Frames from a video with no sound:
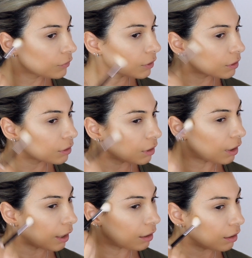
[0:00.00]
Just
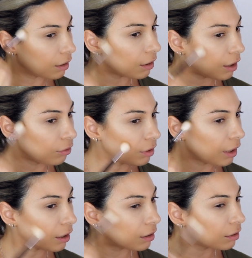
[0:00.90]
lightly. I don't
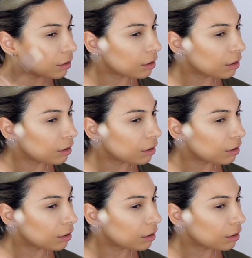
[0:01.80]
like